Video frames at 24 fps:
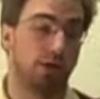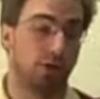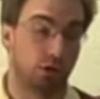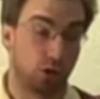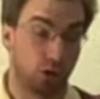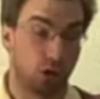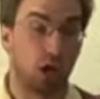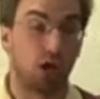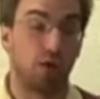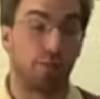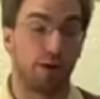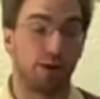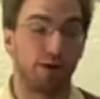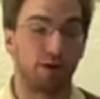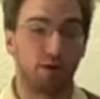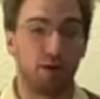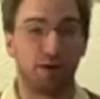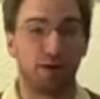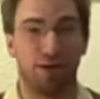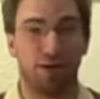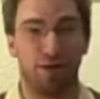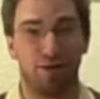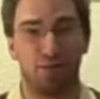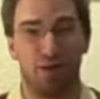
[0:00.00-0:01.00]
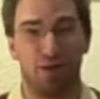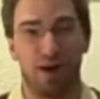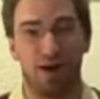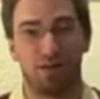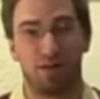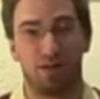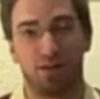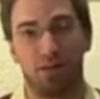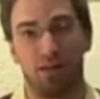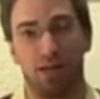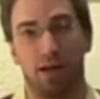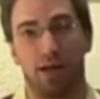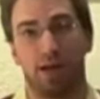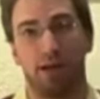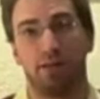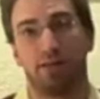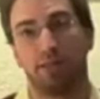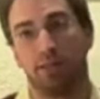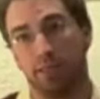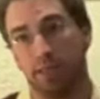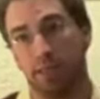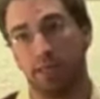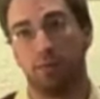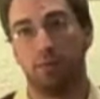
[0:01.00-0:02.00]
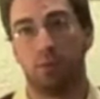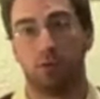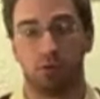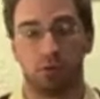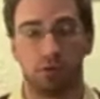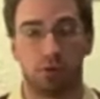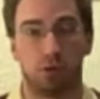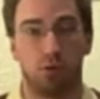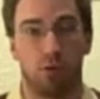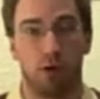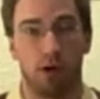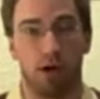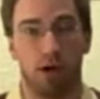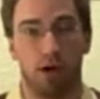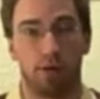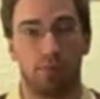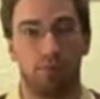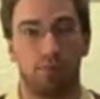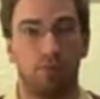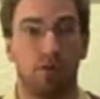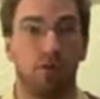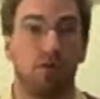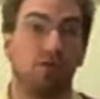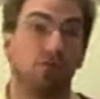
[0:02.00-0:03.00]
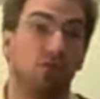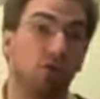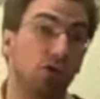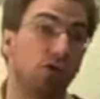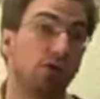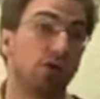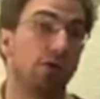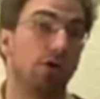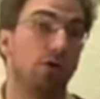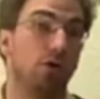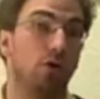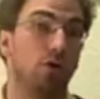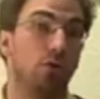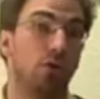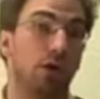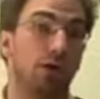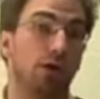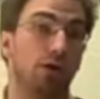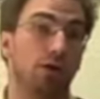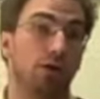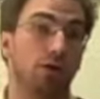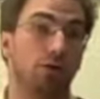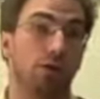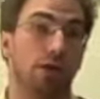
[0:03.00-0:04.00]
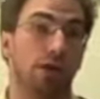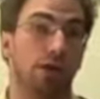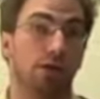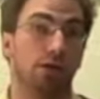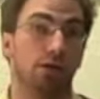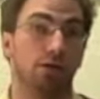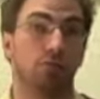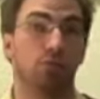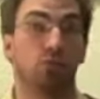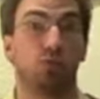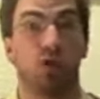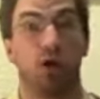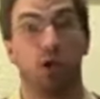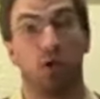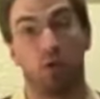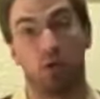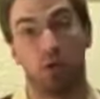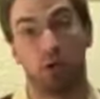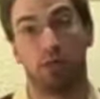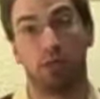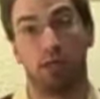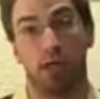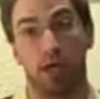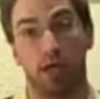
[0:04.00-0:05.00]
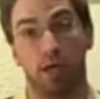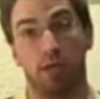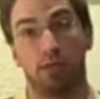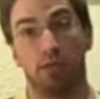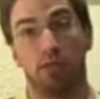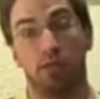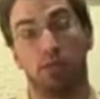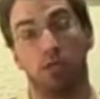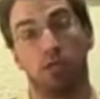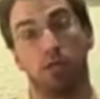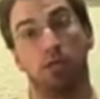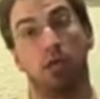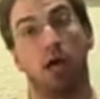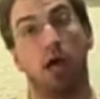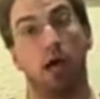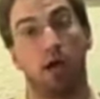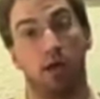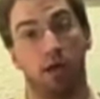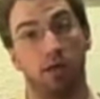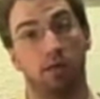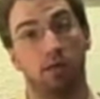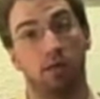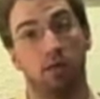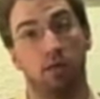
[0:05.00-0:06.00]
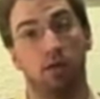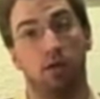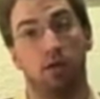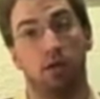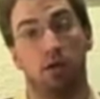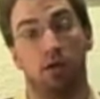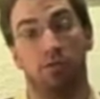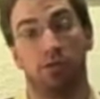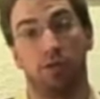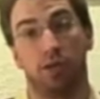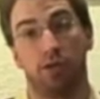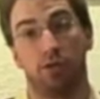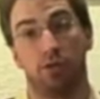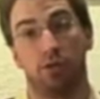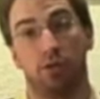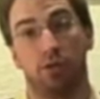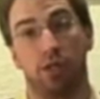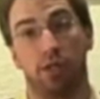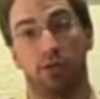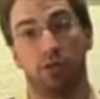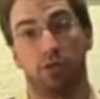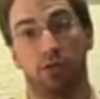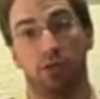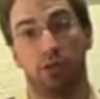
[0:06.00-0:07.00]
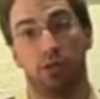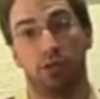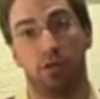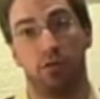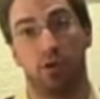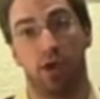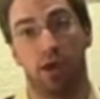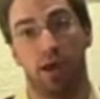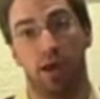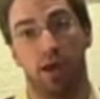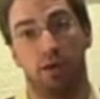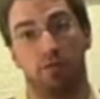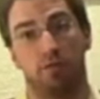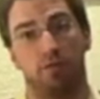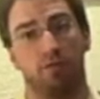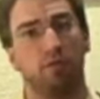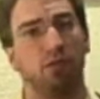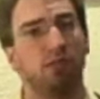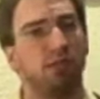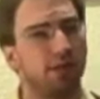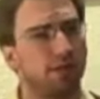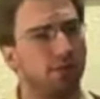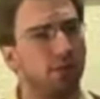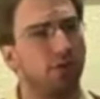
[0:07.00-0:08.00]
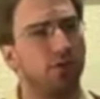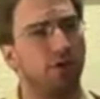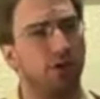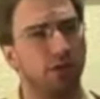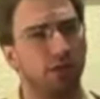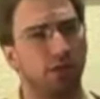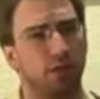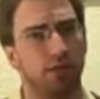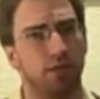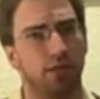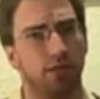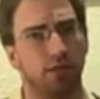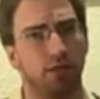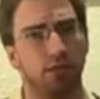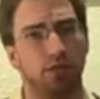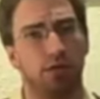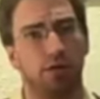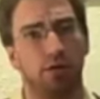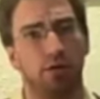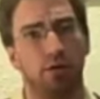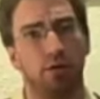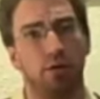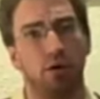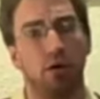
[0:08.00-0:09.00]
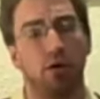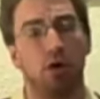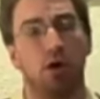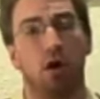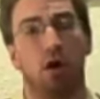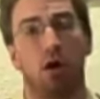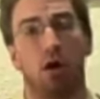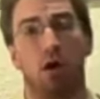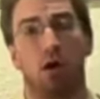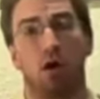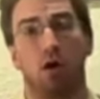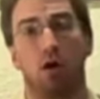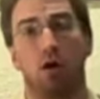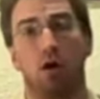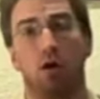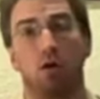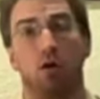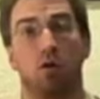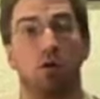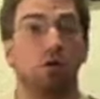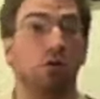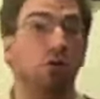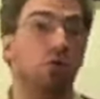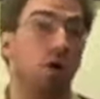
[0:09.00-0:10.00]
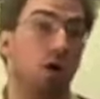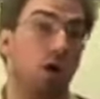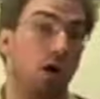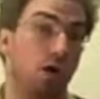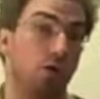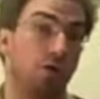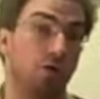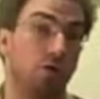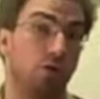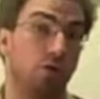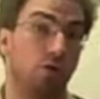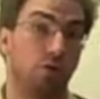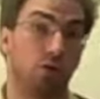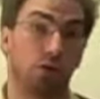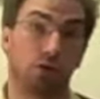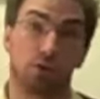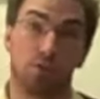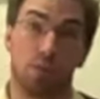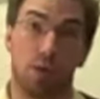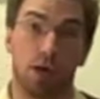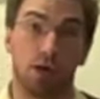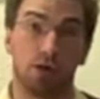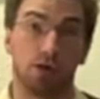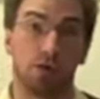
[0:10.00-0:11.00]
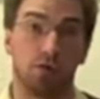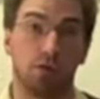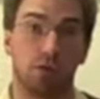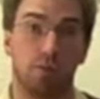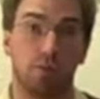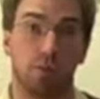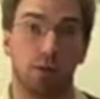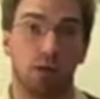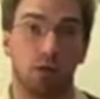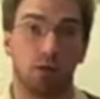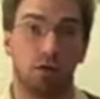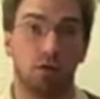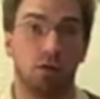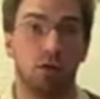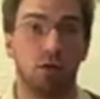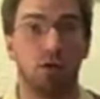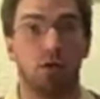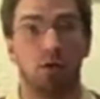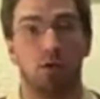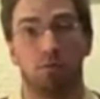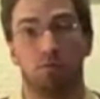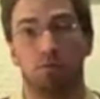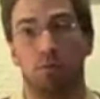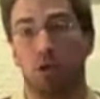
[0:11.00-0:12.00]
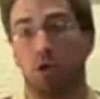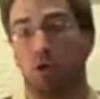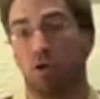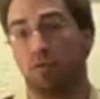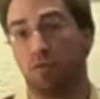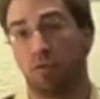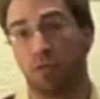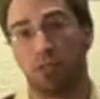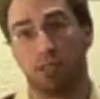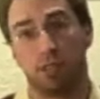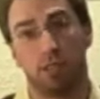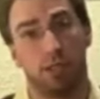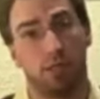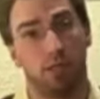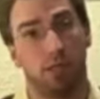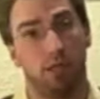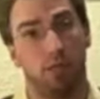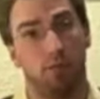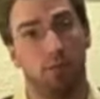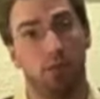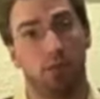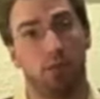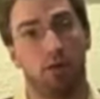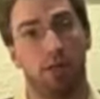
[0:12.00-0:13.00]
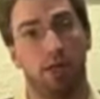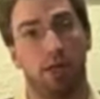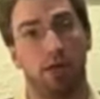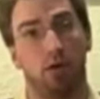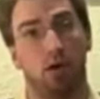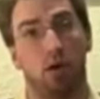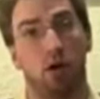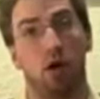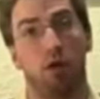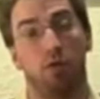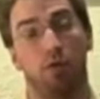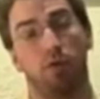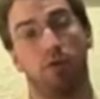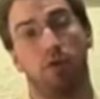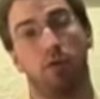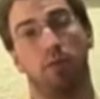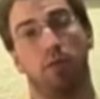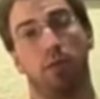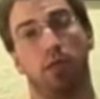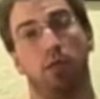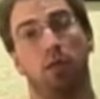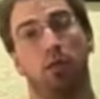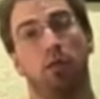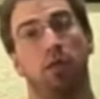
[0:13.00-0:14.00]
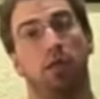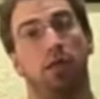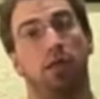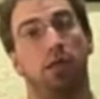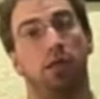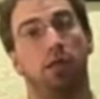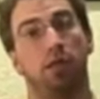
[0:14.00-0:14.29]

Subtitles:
start by talking about team or squad. The first thing you're going to want to do is prioritize the docket of legislation that you have. Several things to consider are who authored or sponsored the bill. You know, if the team that authored the bill